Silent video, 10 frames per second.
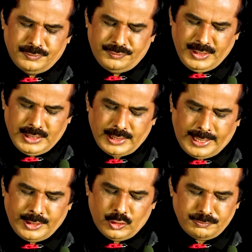feel a
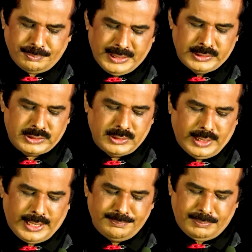kind of peace
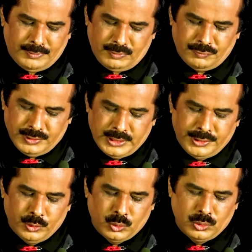and power within
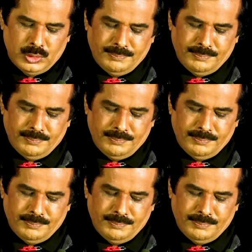you